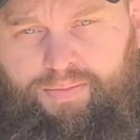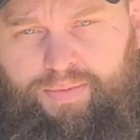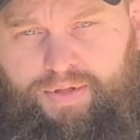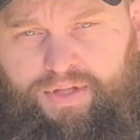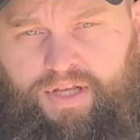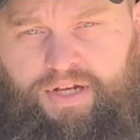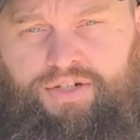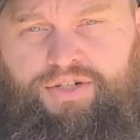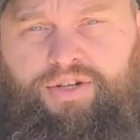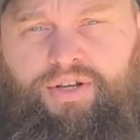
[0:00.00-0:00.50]

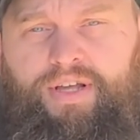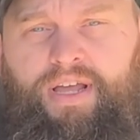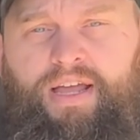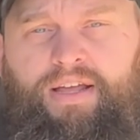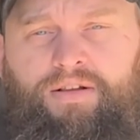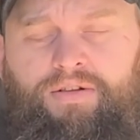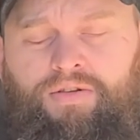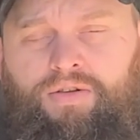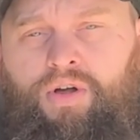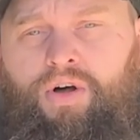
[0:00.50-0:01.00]

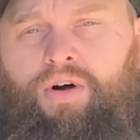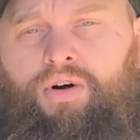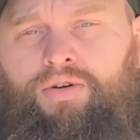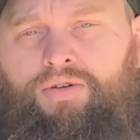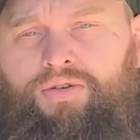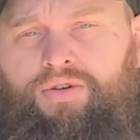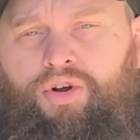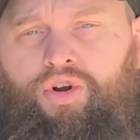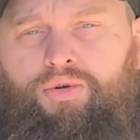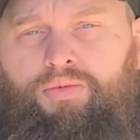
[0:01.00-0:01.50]
potentially a
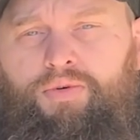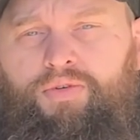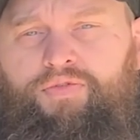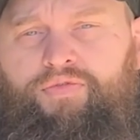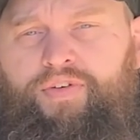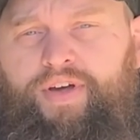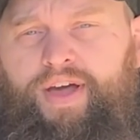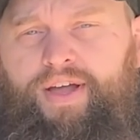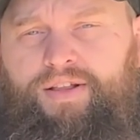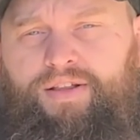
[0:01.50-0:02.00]
long-term
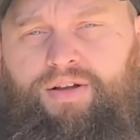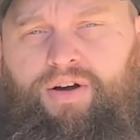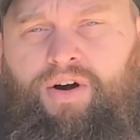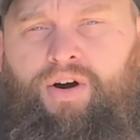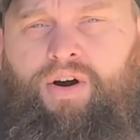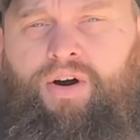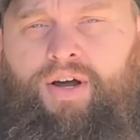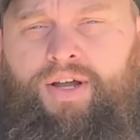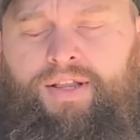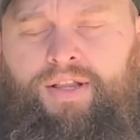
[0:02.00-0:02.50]
effect
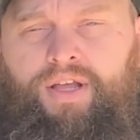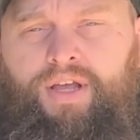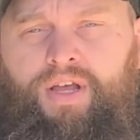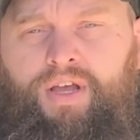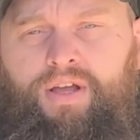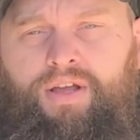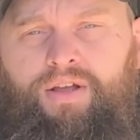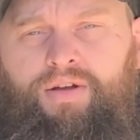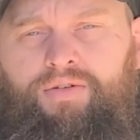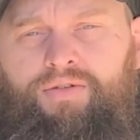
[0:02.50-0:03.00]
on,
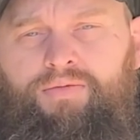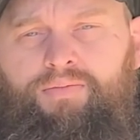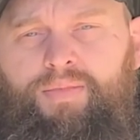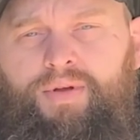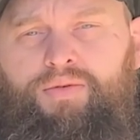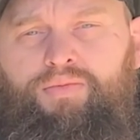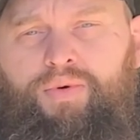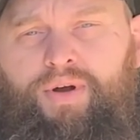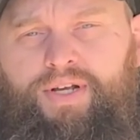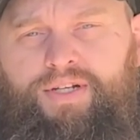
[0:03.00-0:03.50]
you know, the
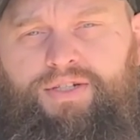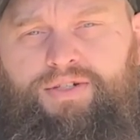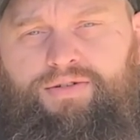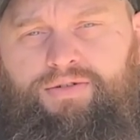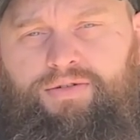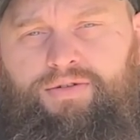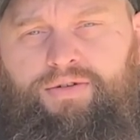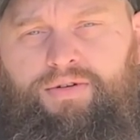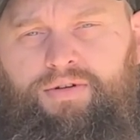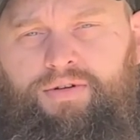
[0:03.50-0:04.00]

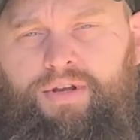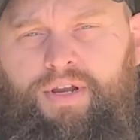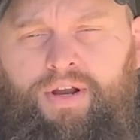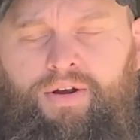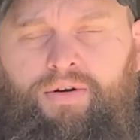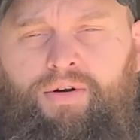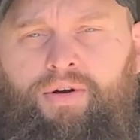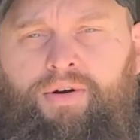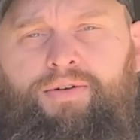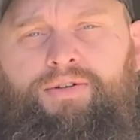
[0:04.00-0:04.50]
Midwestern
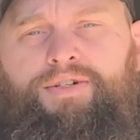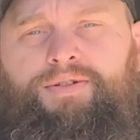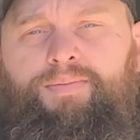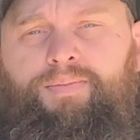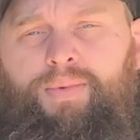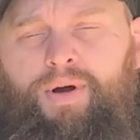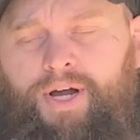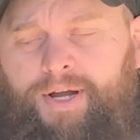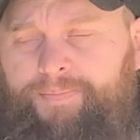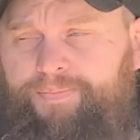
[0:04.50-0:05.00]
deer herds.
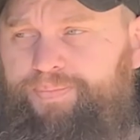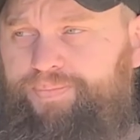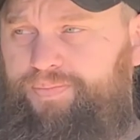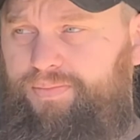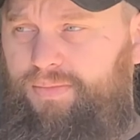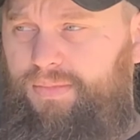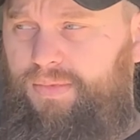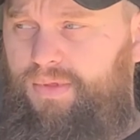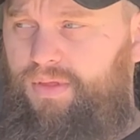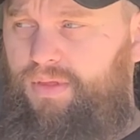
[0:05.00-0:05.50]
But
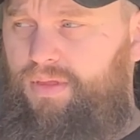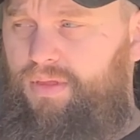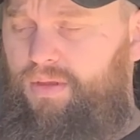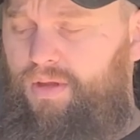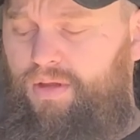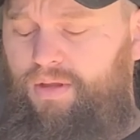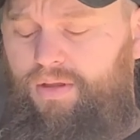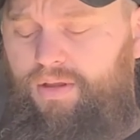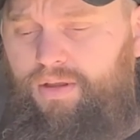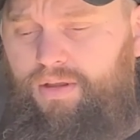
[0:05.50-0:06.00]

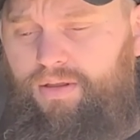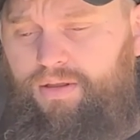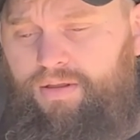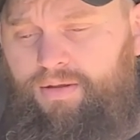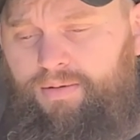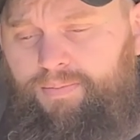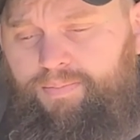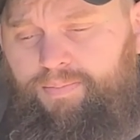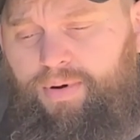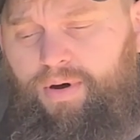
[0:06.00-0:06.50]

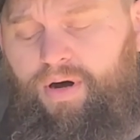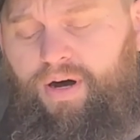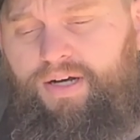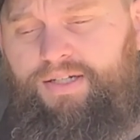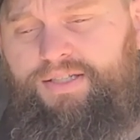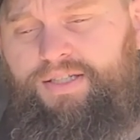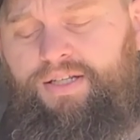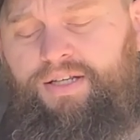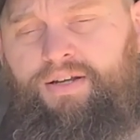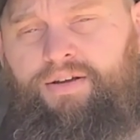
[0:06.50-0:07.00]
the
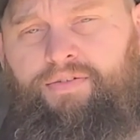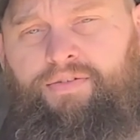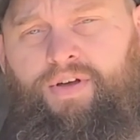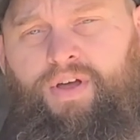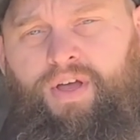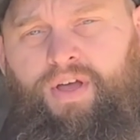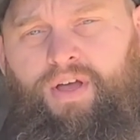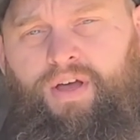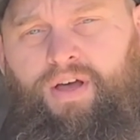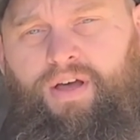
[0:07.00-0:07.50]
positive,
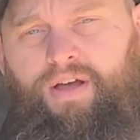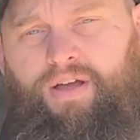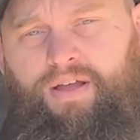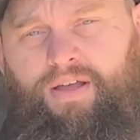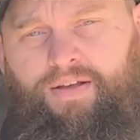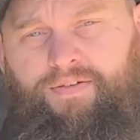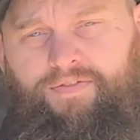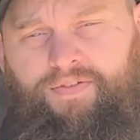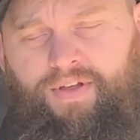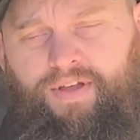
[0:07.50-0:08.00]

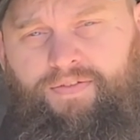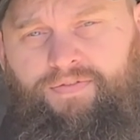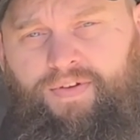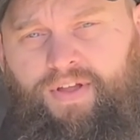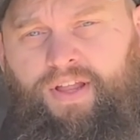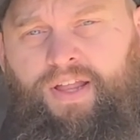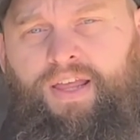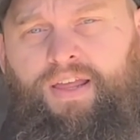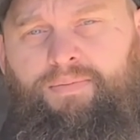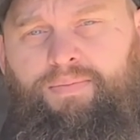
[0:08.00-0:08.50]

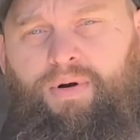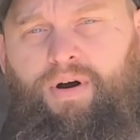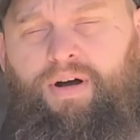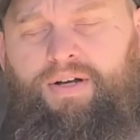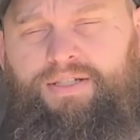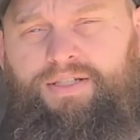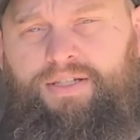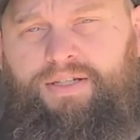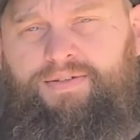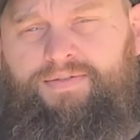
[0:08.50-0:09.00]
if any
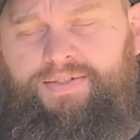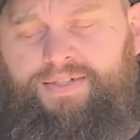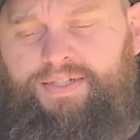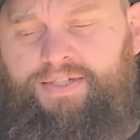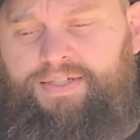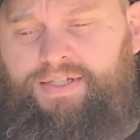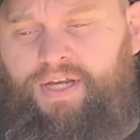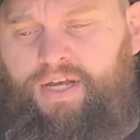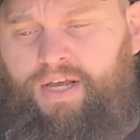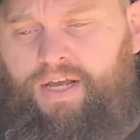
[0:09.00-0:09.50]
positives,
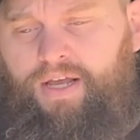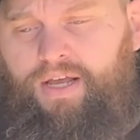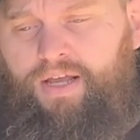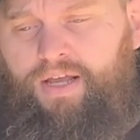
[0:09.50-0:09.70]
is